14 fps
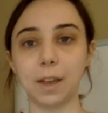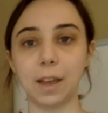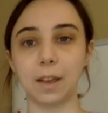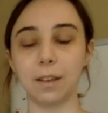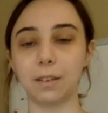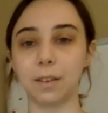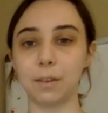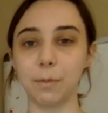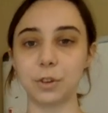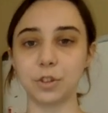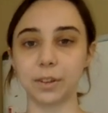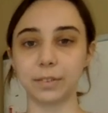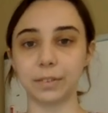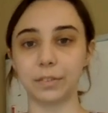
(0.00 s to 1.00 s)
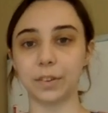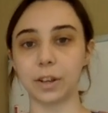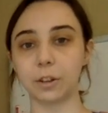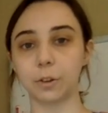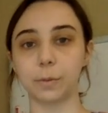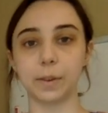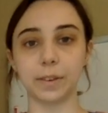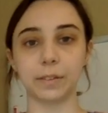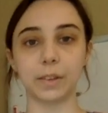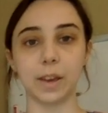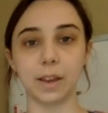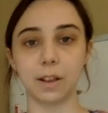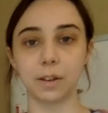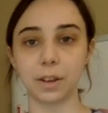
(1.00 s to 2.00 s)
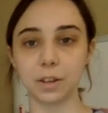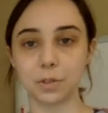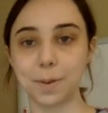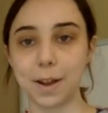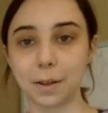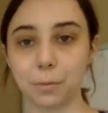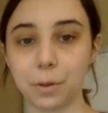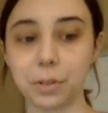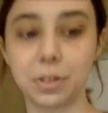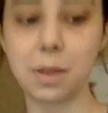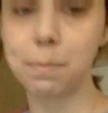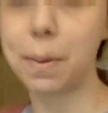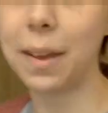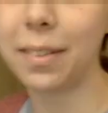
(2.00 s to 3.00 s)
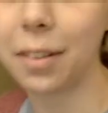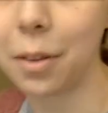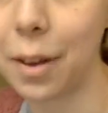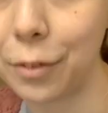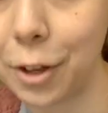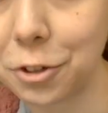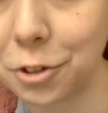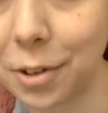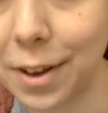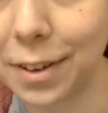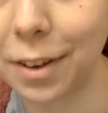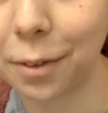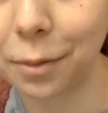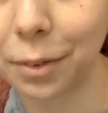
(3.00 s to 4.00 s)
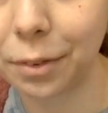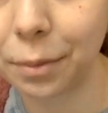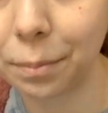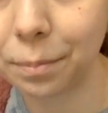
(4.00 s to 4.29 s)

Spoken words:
and give me just a second to reset, and I'll get you back with the bass clef ledger line notes.